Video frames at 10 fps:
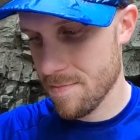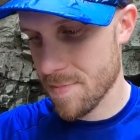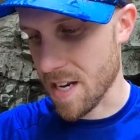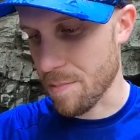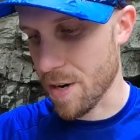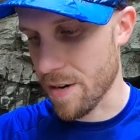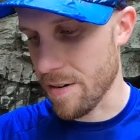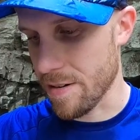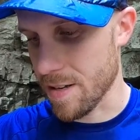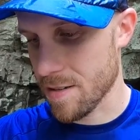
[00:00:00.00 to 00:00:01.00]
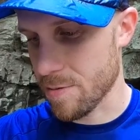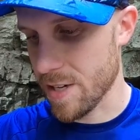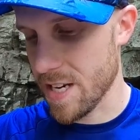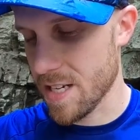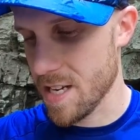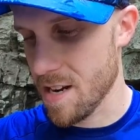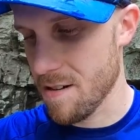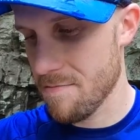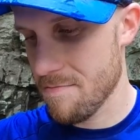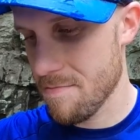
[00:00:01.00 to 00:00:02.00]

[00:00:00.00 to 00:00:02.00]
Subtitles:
It's got a bird on it. 2018.